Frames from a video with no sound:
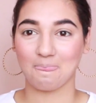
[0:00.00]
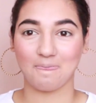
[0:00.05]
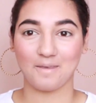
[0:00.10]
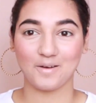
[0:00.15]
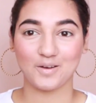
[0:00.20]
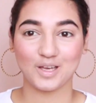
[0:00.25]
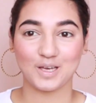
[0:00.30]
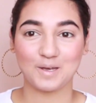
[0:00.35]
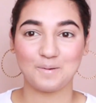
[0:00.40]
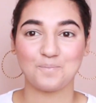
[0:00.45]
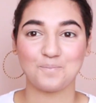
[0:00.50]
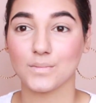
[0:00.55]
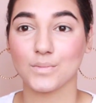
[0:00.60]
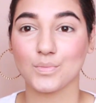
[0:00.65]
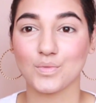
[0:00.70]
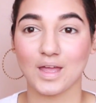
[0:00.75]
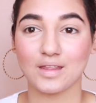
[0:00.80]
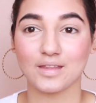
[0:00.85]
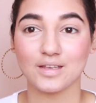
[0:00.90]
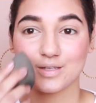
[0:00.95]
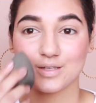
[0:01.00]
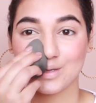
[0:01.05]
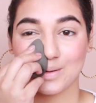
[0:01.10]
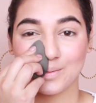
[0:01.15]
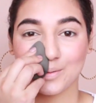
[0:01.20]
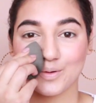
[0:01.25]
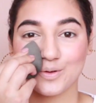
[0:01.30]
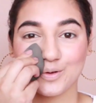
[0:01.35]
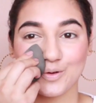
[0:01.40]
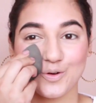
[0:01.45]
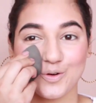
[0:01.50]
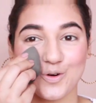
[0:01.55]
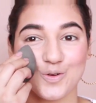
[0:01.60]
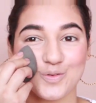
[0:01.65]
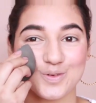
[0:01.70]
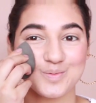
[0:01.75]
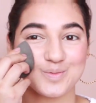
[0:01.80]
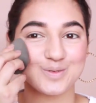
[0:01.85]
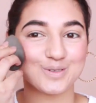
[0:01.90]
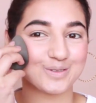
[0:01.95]
okay, I think so I'm going
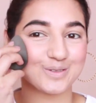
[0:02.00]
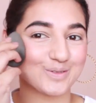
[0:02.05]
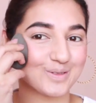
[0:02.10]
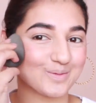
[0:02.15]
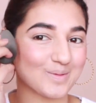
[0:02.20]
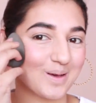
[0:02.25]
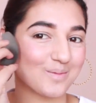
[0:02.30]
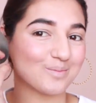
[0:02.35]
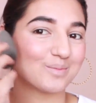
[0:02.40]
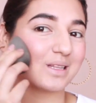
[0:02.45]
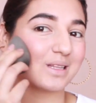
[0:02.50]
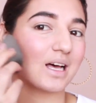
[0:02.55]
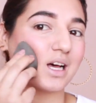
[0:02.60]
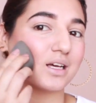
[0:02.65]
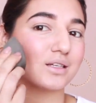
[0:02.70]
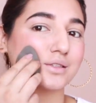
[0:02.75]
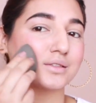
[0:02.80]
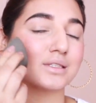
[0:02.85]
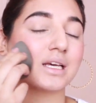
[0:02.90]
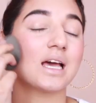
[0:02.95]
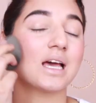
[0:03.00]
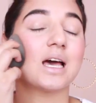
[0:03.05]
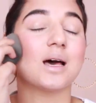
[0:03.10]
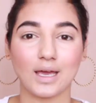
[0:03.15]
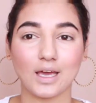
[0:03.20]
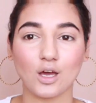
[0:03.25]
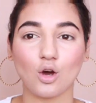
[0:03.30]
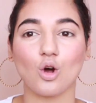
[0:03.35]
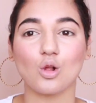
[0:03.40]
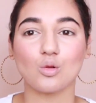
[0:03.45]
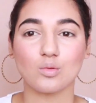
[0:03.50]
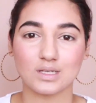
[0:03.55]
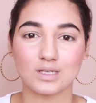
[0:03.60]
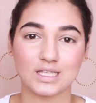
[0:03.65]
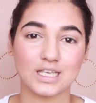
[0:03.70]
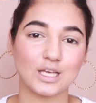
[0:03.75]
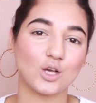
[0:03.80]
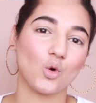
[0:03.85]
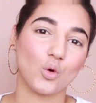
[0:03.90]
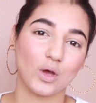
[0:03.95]
overboard with my blush. I always
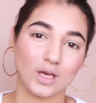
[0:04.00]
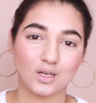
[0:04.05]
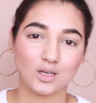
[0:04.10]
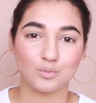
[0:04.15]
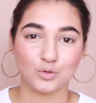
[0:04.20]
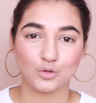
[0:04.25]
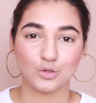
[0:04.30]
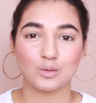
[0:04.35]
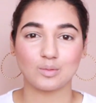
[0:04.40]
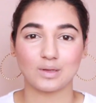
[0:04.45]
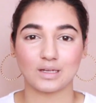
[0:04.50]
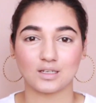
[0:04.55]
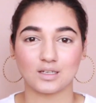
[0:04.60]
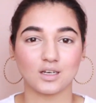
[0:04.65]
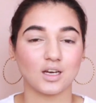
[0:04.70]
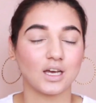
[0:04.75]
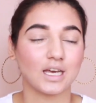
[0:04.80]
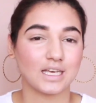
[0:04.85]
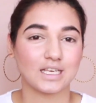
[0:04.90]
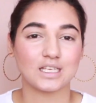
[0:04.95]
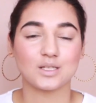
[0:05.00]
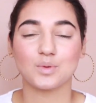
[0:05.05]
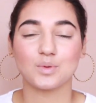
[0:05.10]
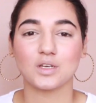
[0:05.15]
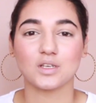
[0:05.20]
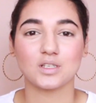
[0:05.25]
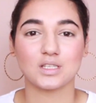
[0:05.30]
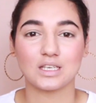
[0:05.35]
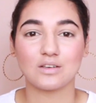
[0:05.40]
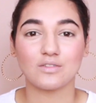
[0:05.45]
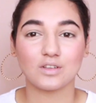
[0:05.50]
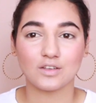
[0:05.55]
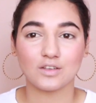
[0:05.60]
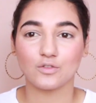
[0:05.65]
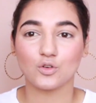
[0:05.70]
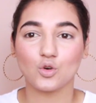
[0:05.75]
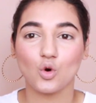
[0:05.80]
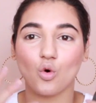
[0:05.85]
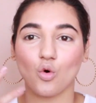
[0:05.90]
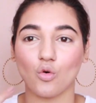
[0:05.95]
say go get a beauty blender. It's because even if
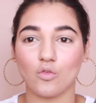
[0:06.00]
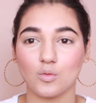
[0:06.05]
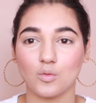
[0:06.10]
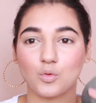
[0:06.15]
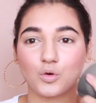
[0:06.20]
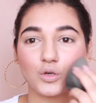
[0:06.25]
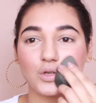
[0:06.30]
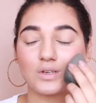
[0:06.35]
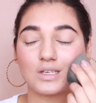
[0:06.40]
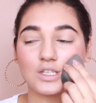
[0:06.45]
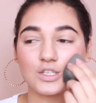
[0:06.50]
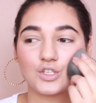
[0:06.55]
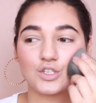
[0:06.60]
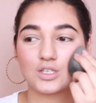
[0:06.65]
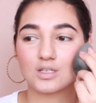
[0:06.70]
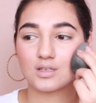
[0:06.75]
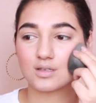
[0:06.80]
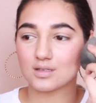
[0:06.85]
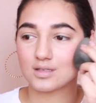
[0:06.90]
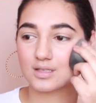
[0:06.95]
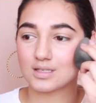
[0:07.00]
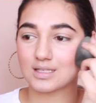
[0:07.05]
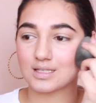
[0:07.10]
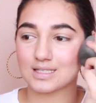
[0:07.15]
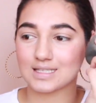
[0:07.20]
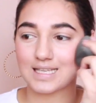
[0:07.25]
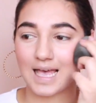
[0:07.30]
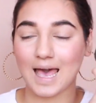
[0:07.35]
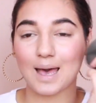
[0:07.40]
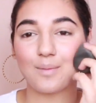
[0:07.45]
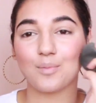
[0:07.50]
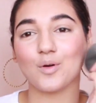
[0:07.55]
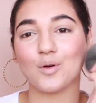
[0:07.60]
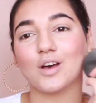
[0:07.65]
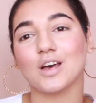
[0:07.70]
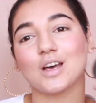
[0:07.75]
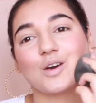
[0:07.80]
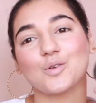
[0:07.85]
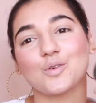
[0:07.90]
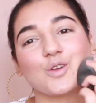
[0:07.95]
you go overboard, you can just tap
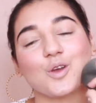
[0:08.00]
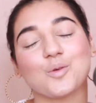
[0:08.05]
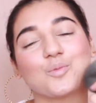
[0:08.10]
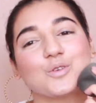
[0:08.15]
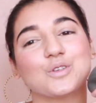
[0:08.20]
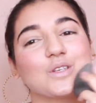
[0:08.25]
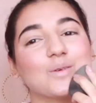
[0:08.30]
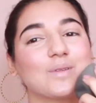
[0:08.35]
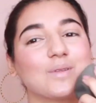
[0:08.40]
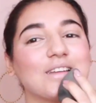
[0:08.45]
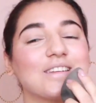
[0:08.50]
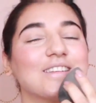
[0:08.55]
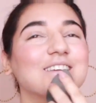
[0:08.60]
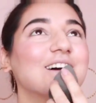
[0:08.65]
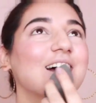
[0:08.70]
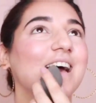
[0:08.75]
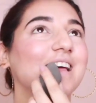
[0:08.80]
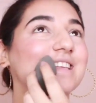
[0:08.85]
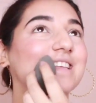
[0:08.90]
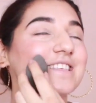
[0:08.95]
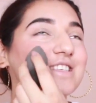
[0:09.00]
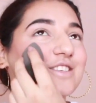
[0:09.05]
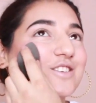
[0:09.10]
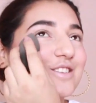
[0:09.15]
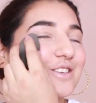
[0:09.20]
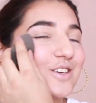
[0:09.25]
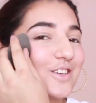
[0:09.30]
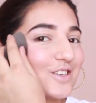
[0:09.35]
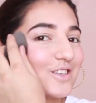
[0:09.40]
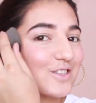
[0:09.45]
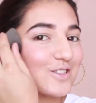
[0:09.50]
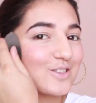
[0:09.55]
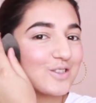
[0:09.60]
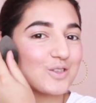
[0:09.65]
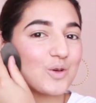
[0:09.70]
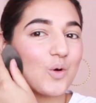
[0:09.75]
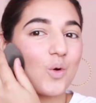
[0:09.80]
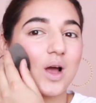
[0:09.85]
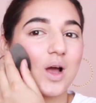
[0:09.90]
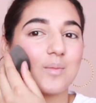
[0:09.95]
your beauty blender and it's just gonna
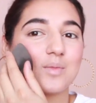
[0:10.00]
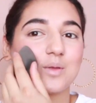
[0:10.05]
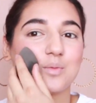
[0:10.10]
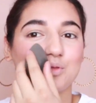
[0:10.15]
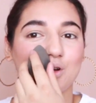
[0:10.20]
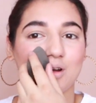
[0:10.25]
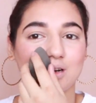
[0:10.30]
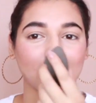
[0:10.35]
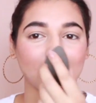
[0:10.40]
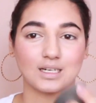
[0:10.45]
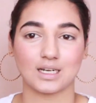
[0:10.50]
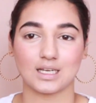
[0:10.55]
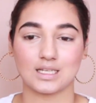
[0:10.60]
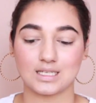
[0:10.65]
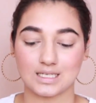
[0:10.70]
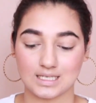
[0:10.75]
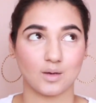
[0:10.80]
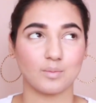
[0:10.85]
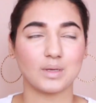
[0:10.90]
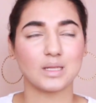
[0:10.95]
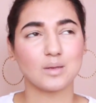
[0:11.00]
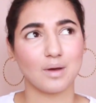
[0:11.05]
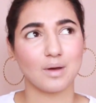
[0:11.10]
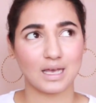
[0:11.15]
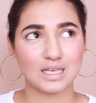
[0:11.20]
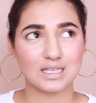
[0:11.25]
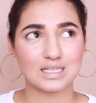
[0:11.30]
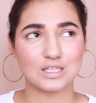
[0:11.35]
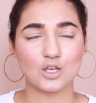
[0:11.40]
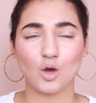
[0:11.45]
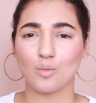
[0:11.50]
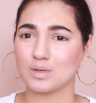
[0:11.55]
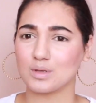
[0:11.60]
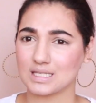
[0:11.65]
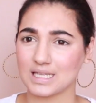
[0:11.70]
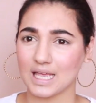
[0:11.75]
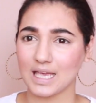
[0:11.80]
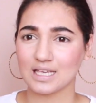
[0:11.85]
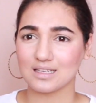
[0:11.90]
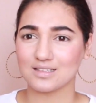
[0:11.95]
soak up the product and just minimize your
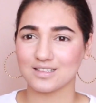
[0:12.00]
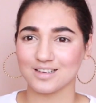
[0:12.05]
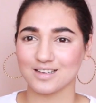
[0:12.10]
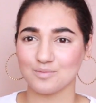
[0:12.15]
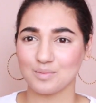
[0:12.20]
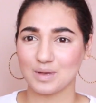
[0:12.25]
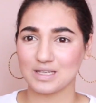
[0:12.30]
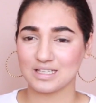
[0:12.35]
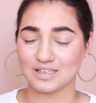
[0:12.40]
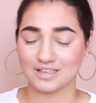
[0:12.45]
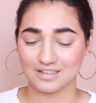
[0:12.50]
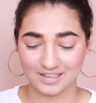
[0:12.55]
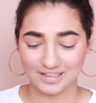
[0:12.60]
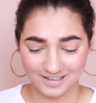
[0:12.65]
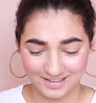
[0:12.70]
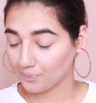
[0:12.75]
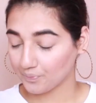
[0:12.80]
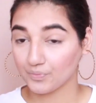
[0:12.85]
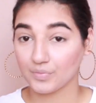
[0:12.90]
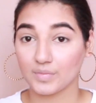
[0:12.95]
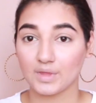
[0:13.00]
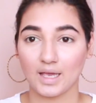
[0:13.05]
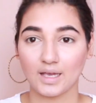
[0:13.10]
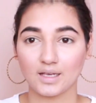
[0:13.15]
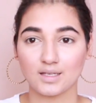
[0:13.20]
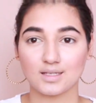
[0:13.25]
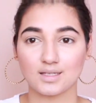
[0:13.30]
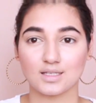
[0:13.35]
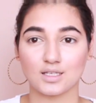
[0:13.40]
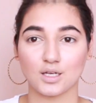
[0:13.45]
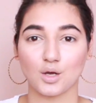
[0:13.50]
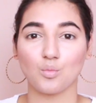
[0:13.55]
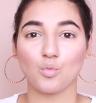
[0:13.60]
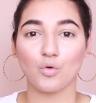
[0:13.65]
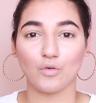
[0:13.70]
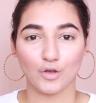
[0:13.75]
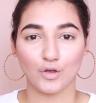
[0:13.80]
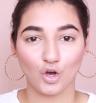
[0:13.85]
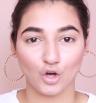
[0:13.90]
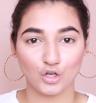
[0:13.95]
mistakes, basically. Next,
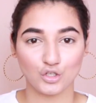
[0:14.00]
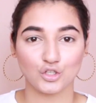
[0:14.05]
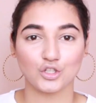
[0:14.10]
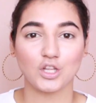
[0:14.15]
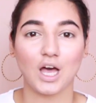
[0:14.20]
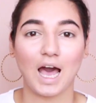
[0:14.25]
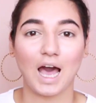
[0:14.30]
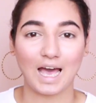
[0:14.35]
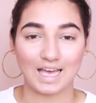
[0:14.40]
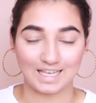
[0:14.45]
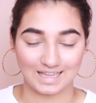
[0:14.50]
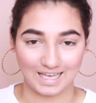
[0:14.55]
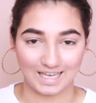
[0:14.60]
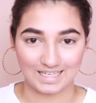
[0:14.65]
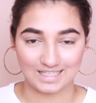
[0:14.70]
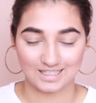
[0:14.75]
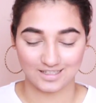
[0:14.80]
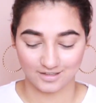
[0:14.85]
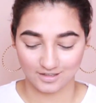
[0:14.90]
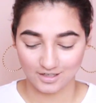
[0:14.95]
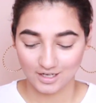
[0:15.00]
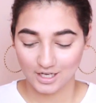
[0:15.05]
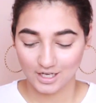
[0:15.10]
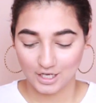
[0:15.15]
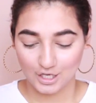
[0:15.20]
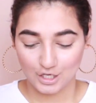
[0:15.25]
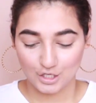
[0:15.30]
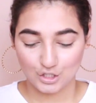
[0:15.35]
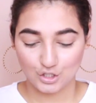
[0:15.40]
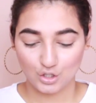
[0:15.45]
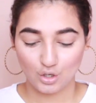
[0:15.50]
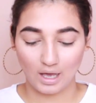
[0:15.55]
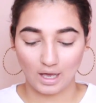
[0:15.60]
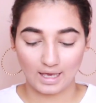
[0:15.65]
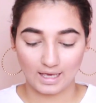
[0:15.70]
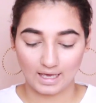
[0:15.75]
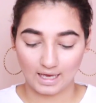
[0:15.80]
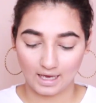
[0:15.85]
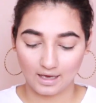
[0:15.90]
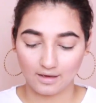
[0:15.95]
moving on to the highlighter. So
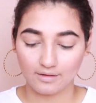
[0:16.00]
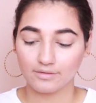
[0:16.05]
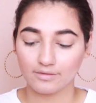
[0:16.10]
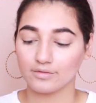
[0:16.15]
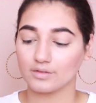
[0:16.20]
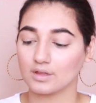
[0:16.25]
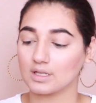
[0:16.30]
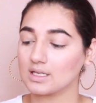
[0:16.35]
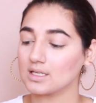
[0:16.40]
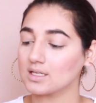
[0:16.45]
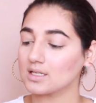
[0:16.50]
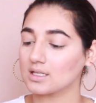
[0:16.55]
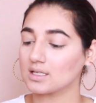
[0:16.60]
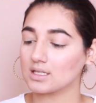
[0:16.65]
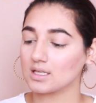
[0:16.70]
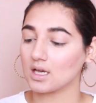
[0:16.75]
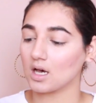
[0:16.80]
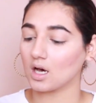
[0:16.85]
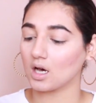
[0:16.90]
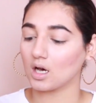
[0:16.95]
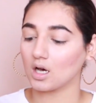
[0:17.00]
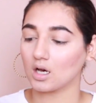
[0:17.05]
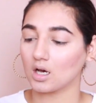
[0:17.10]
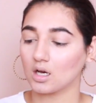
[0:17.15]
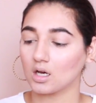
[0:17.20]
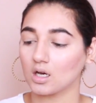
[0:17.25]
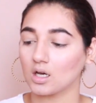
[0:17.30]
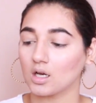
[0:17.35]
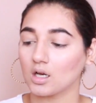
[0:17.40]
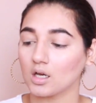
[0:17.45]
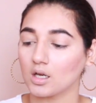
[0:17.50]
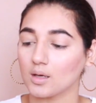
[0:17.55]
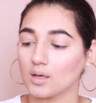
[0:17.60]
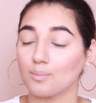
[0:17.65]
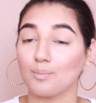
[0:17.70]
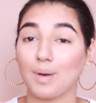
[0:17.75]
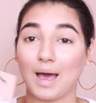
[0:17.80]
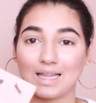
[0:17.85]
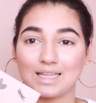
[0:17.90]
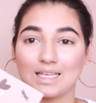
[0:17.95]
I have this
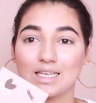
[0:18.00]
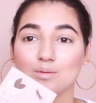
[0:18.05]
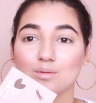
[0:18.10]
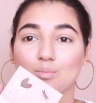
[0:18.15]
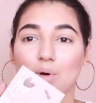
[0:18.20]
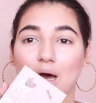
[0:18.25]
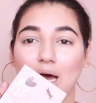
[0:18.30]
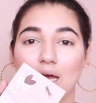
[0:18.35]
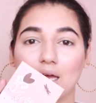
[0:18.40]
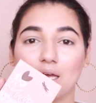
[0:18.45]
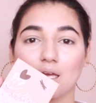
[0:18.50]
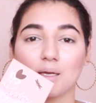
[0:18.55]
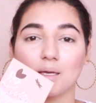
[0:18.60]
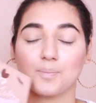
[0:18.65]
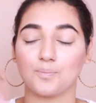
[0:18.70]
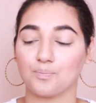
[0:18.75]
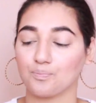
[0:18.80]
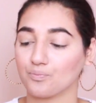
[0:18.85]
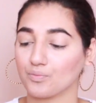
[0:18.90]
palette by